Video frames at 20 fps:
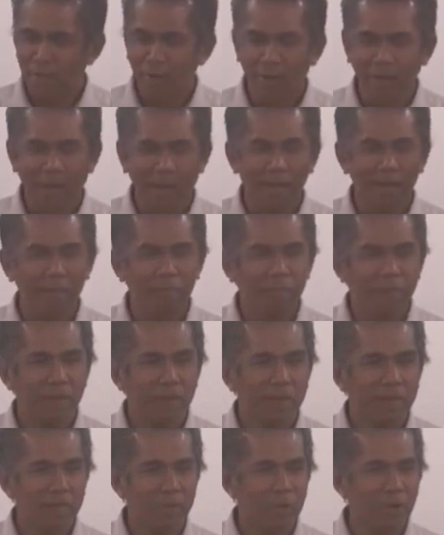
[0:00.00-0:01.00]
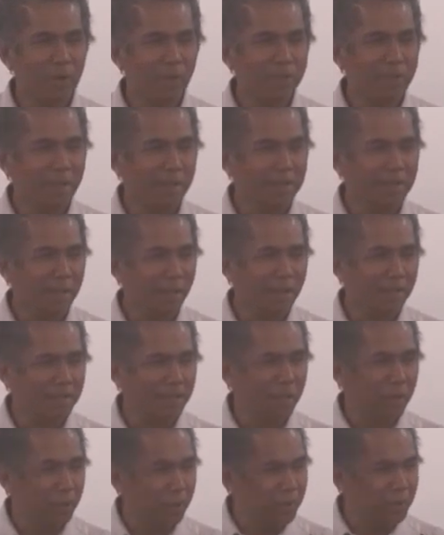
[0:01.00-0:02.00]
Okay. So
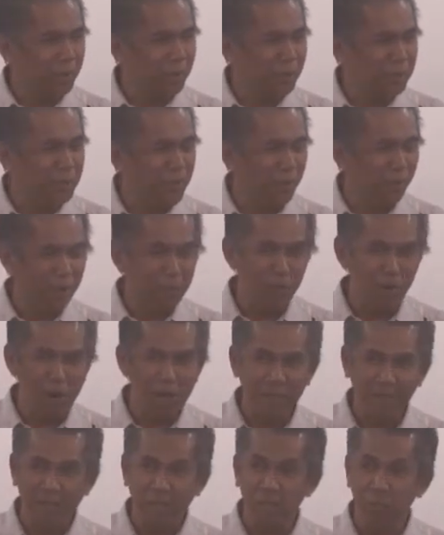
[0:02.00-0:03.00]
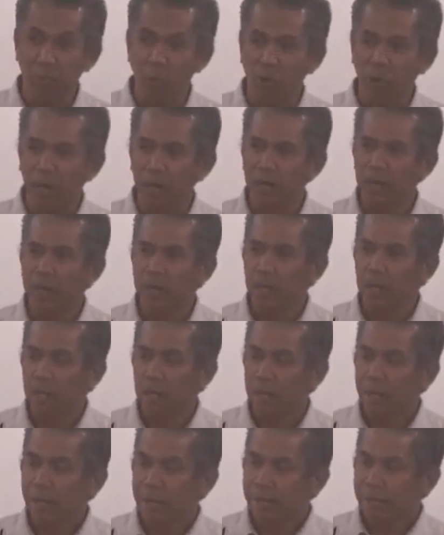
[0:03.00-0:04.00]
the root word for immorality is moral.
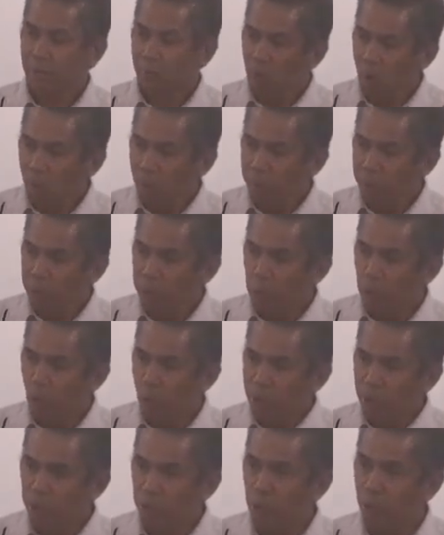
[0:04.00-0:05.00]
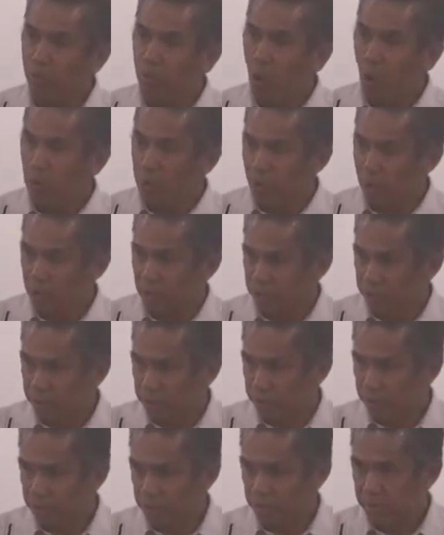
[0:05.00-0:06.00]
The moment you go into
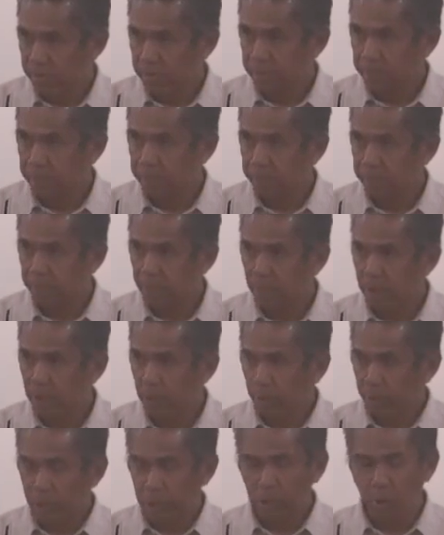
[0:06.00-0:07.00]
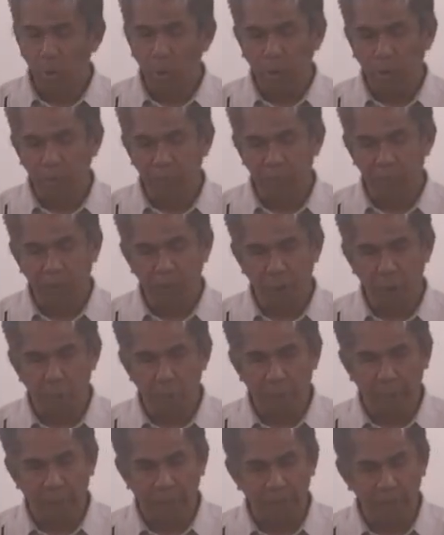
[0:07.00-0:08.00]
morals, you can go into
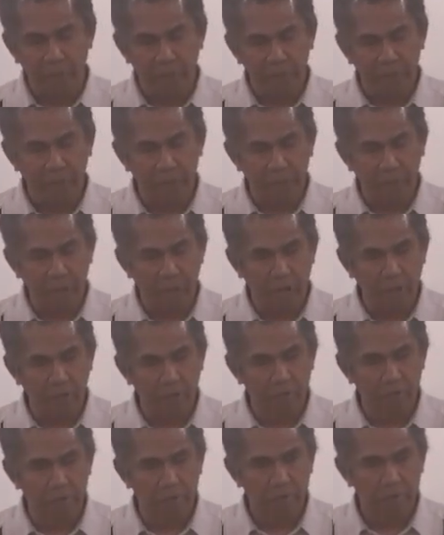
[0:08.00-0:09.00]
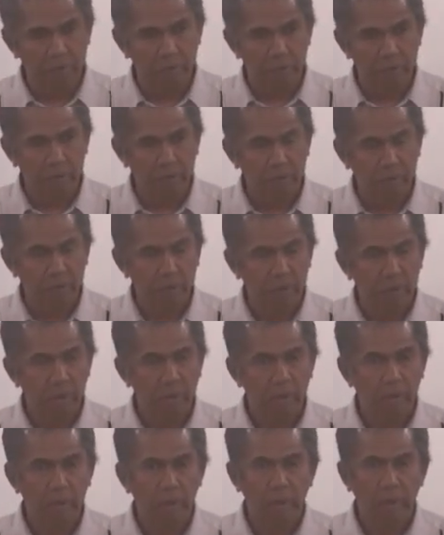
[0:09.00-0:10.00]
philosophical discussion.
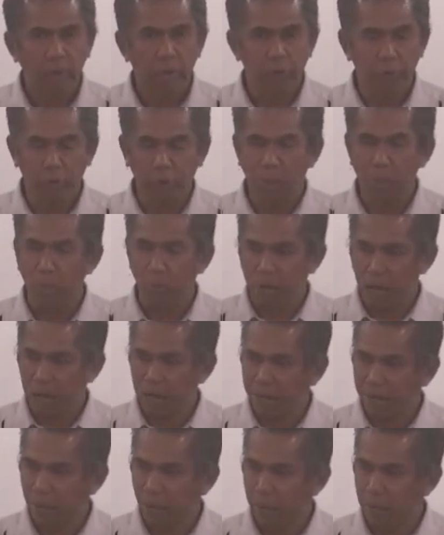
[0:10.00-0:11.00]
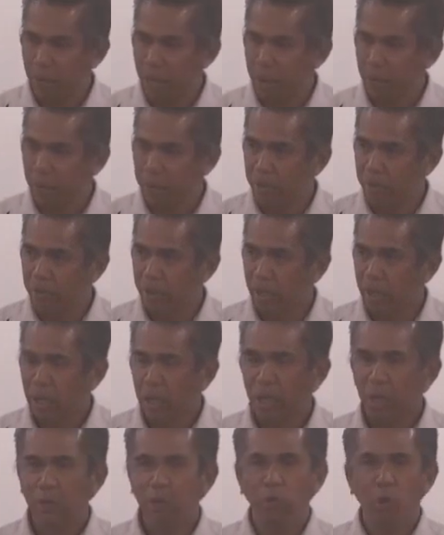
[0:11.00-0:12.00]
So the morality of marriage.
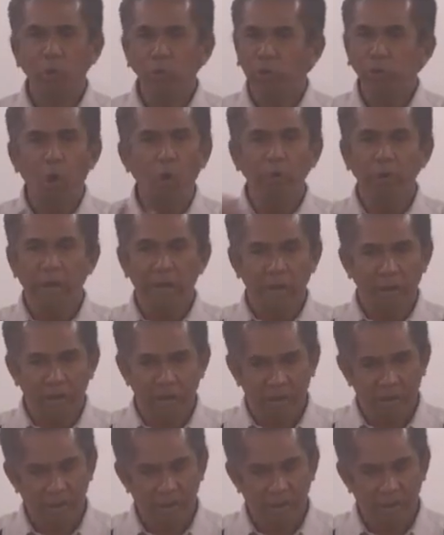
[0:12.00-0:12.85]
Don't go there.